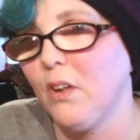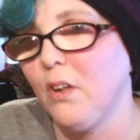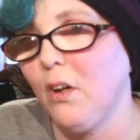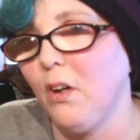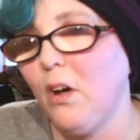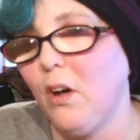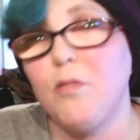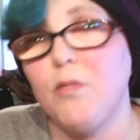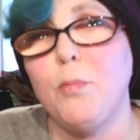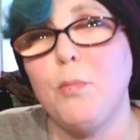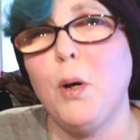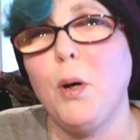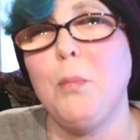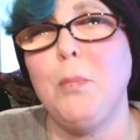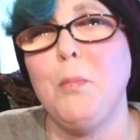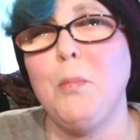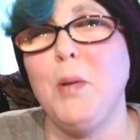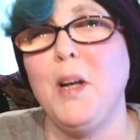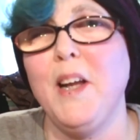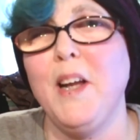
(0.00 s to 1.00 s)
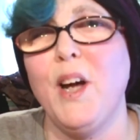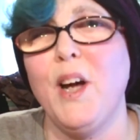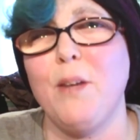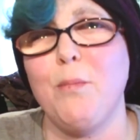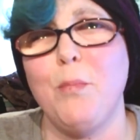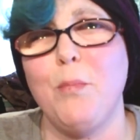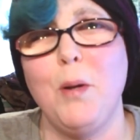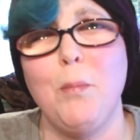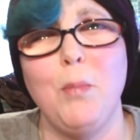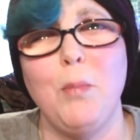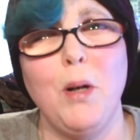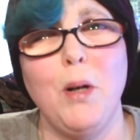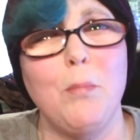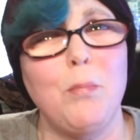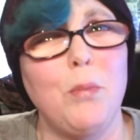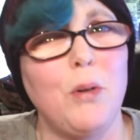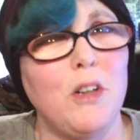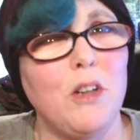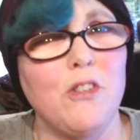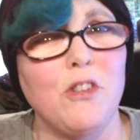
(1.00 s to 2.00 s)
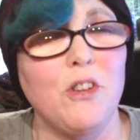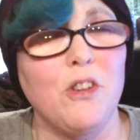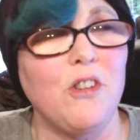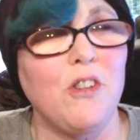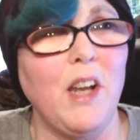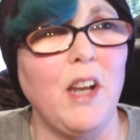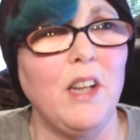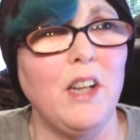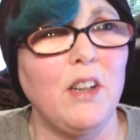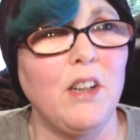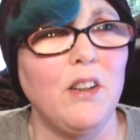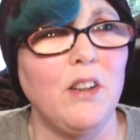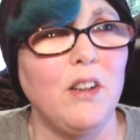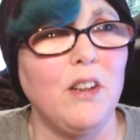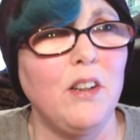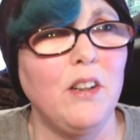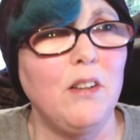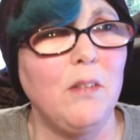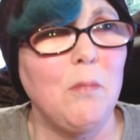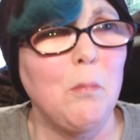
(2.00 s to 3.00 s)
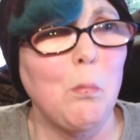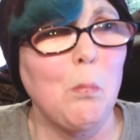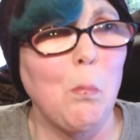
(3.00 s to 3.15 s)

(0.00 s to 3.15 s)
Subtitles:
I've probably had my blood pressure taken